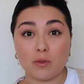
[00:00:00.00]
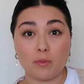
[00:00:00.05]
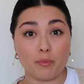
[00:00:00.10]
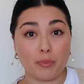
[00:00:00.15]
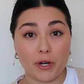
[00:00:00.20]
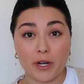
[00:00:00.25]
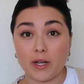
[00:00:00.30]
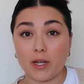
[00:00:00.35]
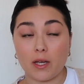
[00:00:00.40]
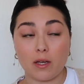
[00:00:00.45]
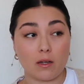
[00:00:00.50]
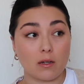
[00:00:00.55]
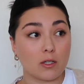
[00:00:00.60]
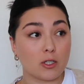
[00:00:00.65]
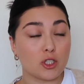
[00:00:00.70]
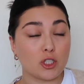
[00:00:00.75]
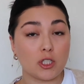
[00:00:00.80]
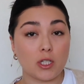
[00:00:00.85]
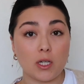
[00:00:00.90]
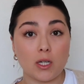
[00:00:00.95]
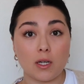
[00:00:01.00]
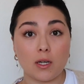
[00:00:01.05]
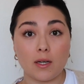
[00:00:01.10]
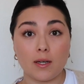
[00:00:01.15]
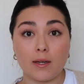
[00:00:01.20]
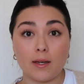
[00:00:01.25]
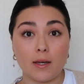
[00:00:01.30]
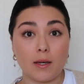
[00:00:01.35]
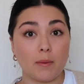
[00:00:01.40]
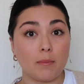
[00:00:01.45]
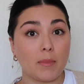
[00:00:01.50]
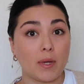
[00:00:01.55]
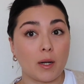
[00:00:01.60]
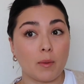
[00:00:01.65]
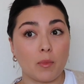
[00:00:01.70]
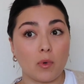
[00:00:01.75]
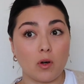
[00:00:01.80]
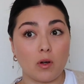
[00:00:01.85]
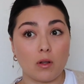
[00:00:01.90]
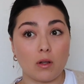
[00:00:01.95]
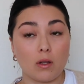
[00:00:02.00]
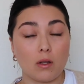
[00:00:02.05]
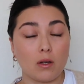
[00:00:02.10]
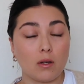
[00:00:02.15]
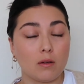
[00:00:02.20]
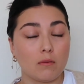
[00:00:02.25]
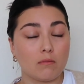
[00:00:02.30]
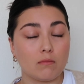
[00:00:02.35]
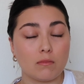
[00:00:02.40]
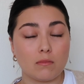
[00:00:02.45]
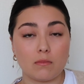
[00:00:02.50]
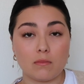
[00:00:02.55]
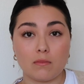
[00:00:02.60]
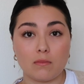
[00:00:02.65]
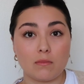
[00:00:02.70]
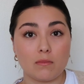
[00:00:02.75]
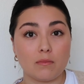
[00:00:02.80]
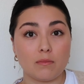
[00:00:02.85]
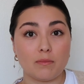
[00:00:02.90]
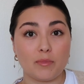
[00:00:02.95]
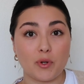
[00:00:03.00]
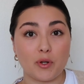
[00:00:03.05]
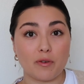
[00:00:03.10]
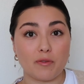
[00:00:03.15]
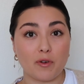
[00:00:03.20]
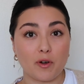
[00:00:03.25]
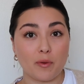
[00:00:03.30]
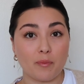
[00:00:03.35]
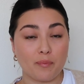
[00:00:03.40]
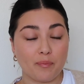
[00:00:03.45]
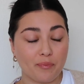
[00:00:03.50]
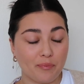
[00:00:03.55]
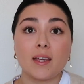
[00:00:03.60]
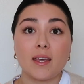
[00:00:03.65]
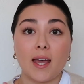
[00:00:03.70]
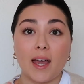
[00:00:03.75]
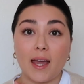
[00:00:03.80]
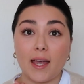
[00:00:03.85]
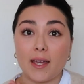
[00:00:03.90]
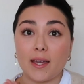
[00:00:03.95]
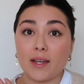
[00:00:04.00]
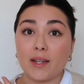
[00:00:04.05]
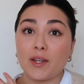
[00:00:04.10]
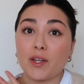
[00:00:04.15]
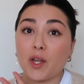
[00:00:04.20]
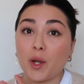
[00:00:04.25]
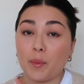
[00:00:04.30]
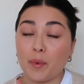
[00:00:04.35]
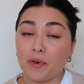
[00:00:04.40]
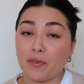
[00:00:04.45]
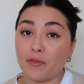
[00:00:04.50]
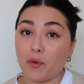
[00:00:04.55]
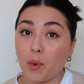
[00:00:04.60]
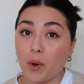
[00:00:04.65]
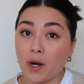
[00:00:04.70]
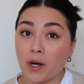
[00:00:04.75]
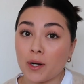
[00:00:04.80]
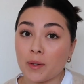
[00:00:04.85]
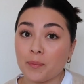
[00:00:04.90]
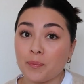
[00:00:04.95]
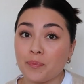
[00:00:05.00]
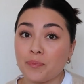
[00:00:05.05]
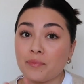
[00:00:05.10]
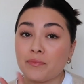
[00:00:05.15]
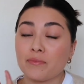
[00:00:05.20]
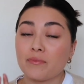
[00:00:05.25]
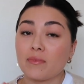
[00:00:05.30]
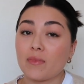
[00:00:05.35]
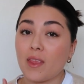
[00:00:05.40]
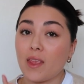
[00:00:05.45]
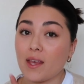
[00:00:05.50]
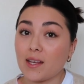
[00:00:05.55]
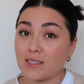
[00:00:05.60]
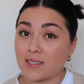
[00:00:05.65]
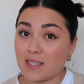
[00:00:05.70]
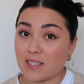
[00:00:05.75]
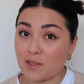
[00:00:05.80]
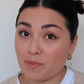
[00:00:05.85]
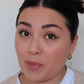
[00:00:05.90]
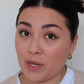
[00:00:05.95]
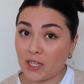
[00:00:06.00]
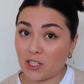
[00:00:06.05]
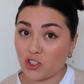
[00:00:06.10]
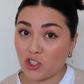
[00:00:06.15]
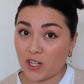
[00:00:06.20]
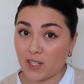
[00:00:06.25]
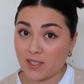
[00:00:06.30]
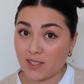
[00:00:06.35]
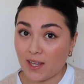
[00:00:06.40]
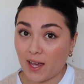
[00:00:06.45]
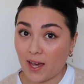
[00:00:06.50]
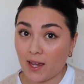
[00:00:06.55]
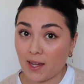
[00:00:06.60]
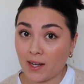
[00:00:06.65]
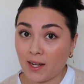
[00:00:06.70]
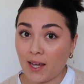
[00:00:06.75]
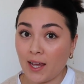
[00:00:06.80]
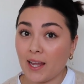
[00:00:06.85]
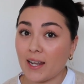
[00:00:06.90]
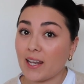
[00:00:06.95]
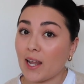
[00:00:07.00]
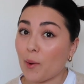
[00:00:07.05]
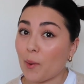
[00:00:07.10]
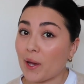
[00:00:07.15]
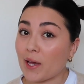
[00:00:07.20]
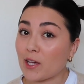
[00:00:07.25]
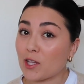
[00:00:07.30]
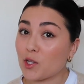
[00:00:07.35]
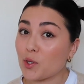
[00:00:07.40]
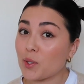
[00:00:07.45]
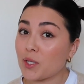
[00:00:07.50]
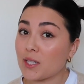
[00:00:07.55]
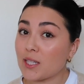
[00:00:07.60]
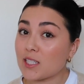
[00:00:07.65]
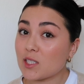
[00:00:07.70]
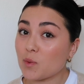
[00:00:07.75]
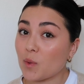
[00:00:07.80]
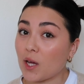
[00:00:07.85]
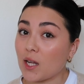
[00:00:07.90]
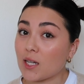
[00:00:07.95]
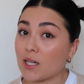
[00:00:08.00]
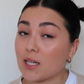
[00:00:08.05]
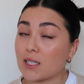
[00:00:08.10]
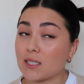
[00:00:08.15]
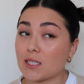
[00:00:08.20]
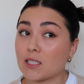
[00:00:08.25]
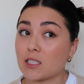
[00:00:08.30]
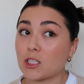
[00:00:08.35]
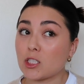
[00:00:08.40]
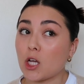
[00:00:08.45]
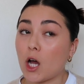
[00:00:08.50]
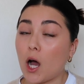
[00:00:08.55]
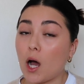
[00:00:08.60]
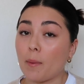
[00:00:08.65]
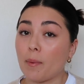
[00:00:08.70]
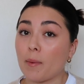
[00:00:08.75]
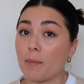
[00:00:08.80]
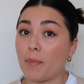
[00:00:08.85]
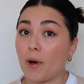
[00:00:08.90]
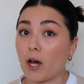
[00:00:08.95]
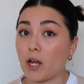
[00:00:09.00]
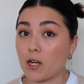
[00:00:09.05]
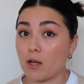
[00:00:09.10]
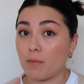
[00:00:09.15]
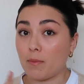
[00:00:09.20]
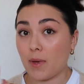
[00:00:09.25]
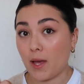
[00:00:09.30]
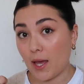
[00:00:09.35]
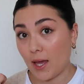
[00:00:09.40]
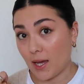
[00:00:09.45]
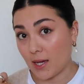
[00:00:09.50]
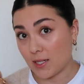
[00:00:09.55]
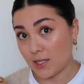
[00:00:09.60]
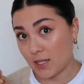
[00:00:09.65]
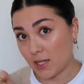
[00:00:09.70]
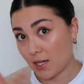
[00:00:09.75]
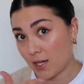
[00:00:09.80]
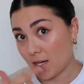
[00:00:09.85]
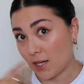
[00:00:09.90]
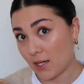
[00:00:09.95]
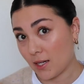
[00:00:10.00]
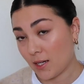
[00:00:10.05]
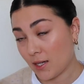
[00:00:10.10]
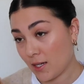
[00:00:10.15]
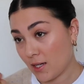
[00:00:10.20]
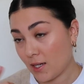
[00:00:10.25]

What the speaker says: branding, chic, minimal, beautiful. Okay, number four is this PJ set. Now I included this one because it's top, bottom, and a